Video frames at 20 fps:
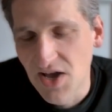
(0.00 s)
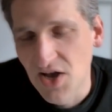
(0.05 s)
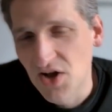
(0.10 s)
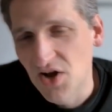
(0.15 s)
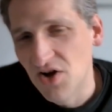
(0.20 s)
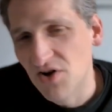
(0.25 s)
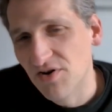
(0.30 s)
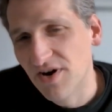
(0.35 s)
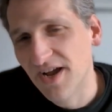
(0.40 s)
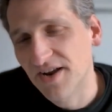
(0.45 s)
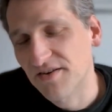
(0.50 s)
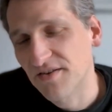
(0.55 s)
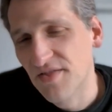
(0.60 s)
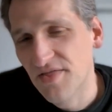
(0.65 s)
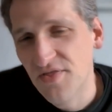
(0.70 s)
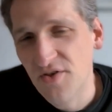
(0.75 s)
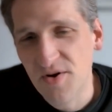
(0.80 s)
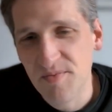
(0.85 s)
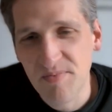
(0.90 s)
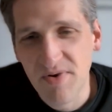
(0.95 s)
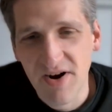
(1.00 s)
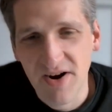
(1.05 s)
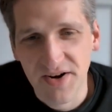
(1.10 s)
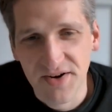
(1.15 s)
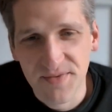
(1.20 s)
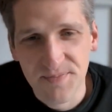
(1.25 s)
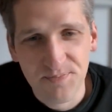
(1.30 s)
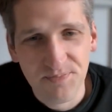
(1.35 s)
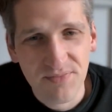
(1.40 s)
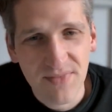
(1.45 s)
All right, third
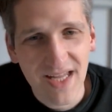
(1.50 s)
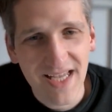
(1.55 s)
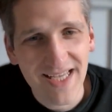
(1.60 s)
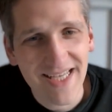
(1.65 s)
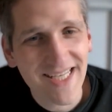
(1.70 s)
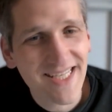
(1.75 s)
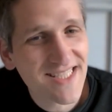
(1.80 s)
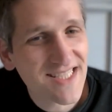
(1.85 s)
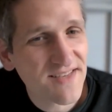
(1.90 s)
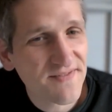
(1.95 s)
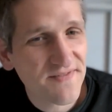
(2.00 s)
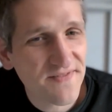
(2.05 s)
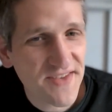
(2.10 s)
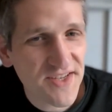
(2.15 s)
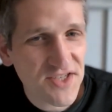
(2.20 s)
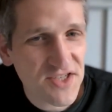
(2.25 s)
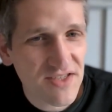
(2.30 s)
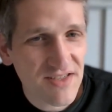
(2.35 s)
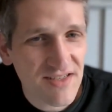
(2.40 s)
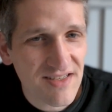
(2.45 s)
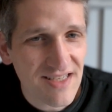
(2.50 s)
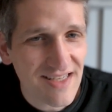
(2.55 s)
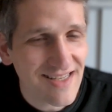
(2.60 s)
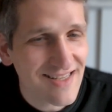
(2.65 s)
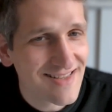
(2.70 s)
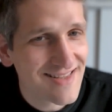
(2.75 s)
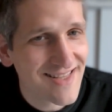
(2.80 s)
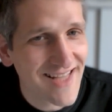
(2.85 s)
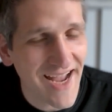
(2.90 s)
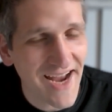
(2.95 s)
part, insufficient
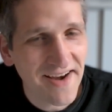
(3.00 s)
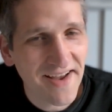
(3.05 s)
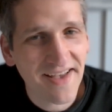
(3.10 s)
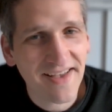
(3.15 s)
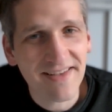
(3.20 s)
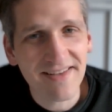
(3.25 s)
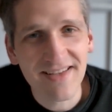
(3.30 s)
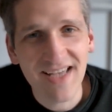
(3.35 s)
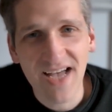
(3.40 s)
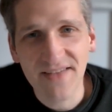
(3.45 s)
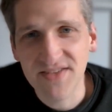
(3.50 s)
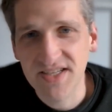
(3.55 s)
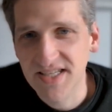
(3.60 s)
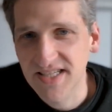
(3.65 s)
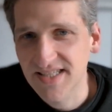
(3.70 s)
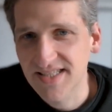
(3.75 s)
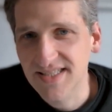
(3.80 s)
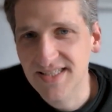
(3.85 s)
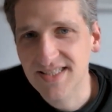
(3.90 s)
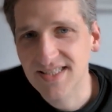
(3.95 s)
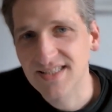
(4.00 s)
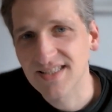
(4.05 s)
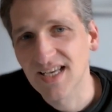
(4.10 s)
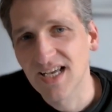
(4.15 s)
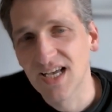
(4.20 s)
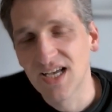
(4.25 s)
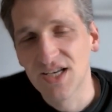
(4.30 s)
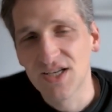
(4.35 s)
data governance.